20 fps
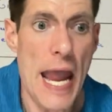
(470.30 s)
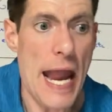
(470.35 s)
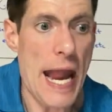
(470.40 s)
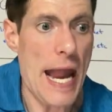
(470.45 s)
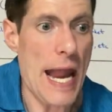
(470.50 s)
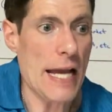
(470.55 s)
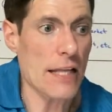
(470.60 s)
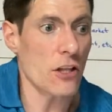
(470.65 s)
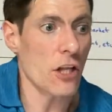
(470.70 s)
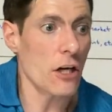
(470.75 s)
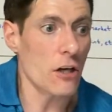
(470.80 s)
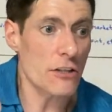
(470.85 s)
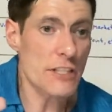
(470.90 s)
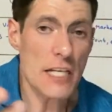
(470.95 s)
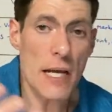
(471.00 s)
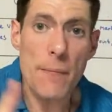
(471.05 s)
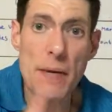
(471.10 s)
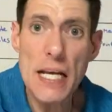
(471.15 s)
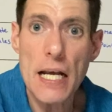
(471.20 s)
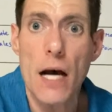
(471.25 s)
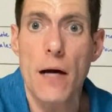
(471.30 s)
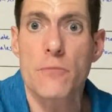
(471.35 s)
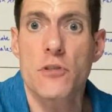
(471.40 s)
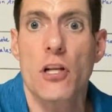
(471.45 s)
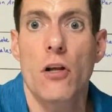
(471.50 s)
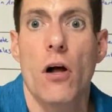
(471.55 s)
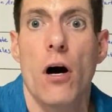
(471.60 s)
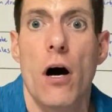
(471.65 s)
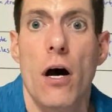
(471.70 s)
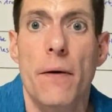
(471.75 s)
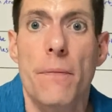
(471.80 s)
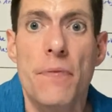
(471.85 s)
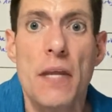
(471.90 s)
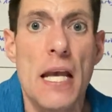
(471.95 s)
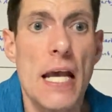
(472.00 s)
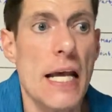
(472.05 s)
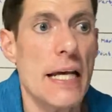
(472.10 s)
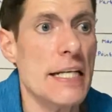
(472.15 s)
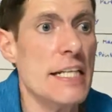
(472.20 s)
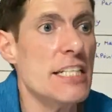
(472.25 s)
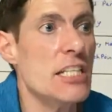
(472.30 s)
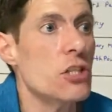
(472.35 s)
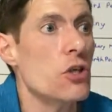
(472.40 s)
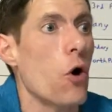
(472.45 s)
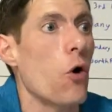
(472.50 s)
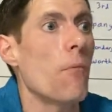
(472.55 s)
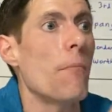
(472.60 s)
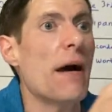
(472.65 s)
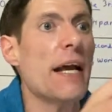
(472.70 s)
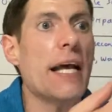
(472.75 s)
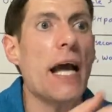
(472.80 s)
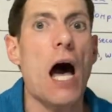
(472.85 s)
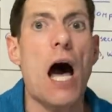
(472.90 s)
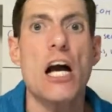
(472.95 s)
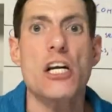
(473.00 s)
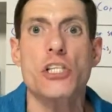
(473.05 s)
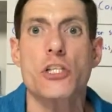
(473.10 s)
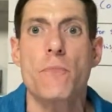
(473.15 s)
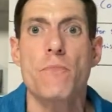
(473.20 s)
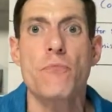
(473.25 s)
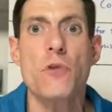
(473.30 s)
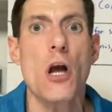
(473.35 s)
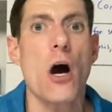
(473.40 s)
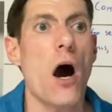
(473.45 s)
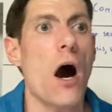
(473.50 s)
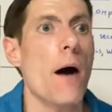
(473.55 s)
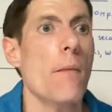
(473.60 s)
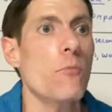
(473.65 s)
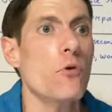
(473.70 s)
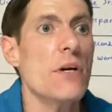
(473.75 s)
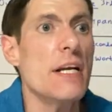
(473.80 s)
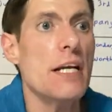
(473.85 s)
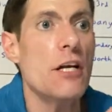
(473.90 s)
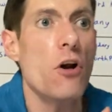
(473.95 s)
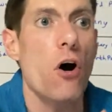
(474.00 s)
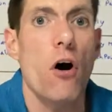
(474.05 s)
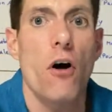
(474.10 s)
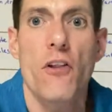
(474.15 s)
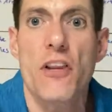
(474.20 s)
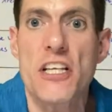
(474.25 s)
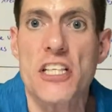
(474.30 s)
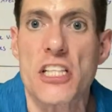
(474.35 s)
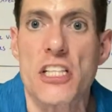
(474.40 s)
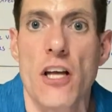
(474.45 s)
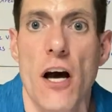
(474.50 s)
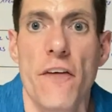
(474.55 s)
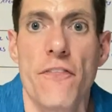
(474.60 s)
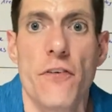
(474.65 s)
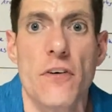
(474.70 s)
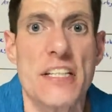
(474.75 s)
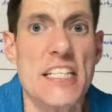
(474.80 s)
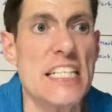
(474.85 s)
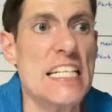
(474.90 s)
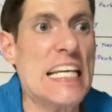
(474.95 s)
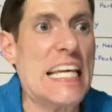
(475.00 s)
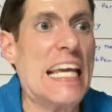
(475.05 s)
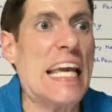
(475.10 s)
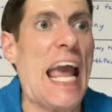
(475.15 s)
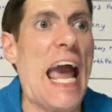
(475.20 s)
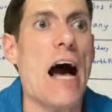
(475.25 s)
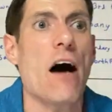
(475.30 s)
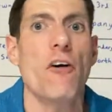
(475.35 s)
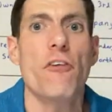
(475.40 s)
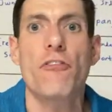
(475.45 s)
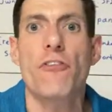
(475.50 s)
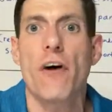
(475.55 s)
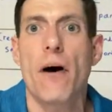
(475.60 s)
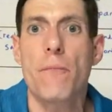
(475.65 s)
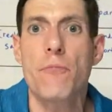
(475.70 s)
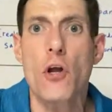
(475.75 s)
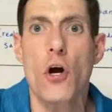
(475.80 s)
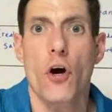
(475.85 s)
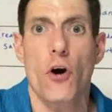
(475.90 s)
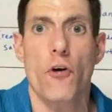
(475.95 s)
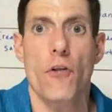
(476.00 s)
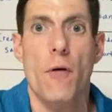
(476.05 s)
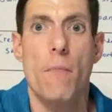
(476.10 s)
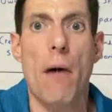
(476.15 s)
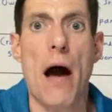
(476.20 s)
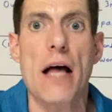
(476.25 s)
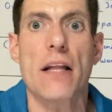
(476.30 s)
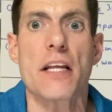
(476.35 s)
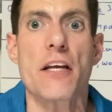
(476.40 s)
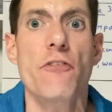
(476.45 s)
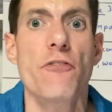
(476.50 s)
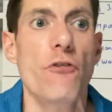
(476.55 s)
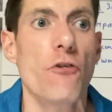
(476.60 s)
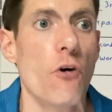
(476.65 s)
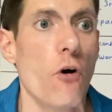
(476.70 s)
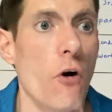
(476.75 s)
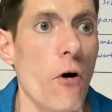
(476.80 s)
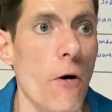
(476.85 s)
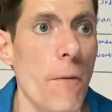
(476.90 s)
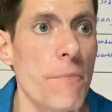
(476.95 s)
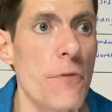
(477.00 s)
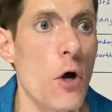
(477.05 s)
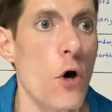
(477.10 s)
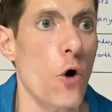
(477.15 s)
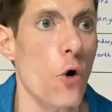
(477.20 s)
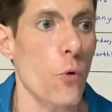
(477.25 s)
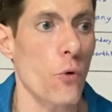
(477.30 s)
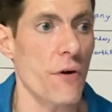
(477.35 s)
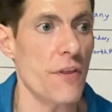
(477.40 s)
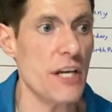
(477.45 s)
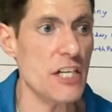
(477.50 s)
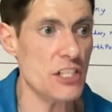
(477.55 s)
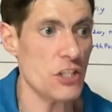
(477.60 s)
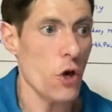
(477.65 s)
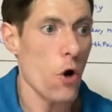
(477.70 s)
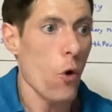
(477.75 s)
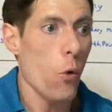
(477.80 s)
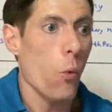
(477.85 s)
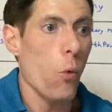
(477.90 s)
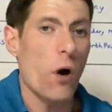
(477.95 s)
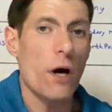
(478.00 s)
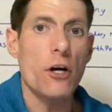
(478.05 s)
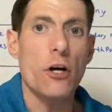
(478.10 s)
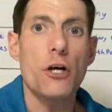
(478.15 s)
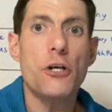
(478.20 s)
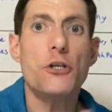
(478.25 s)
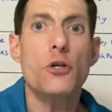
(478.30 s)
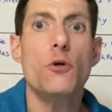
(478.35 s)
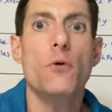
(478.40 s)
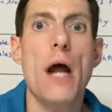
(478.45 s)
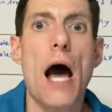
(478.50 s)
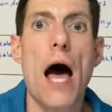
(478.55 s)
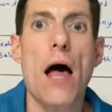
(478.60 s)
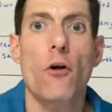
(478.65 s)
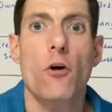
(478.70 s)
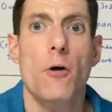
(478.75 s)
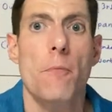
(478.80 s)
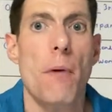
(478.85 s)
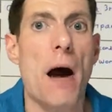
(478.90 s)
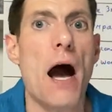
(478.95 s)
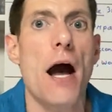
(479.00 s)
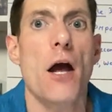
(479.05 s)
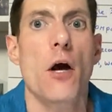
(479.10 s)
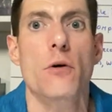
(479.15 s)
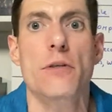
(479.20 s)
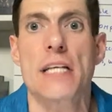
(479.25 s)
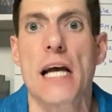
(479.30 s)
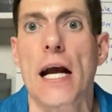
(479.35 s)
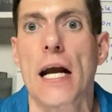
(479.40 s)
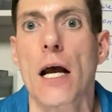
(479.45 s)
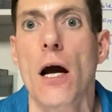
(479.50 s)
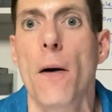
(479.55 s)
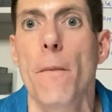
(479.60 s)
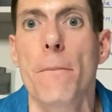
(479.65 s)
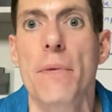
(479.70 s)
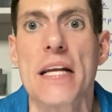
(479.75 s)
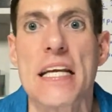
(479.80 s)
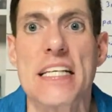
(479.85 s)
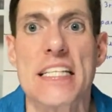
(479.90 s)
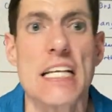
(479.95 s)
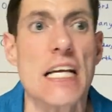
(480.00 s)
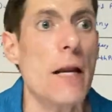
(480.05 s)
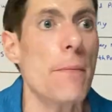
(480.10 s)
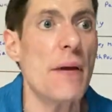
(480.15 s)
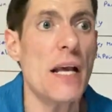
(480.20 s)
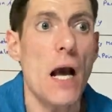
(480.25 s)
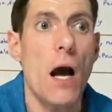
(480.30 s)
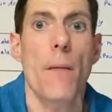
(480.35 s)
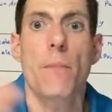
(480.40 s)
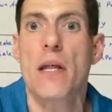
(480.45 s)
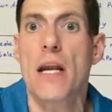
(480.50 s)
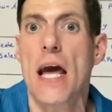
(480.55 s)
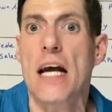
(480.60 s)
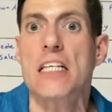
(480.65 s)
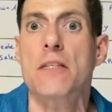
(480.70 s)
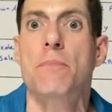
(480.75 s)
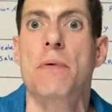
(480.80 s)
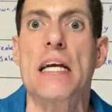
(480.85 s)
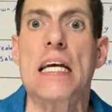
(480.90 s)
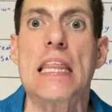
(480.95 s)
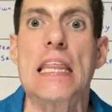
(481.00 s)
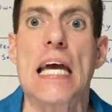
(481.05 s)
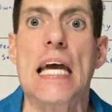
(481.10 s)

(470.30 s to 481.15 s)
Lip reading: And little Timmy comes along and he says, oh my gosh, I'm reading all this stuff on Seeking Alpha or the Motley Fool, where this $1 or $2 biotech company is going to become the next big